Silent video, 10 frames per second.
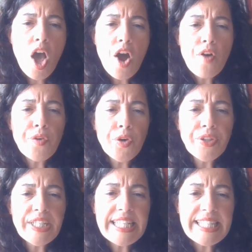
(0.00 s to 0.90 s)

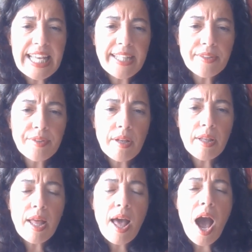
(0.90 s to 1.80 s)
from the central
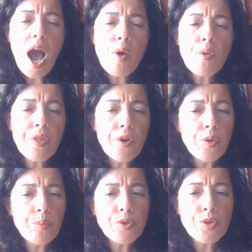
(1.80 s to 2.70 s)

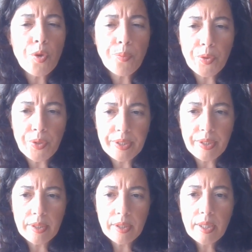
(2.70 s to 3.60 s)
autonomous
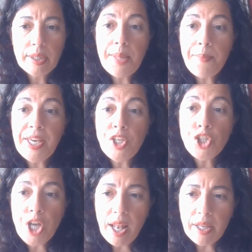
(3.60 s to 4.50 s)
community. The main
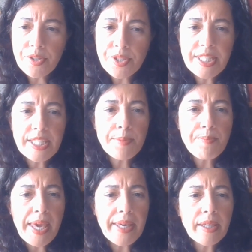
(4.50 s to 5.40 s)
challenge is
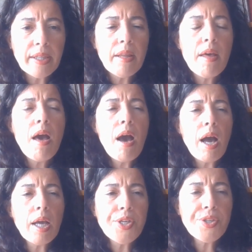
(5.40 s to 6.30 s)
making
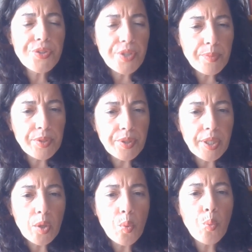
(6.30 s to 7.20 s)

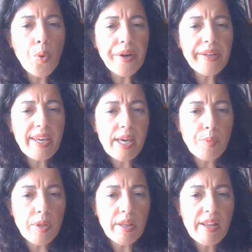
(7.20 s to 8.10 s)
asymmetry
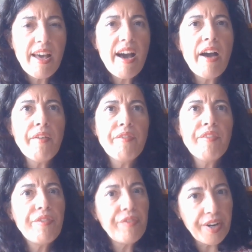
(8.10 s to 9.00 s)
workable and
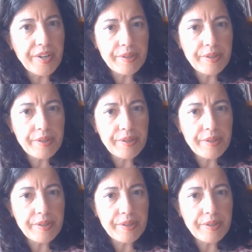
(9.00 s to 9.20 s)
fair.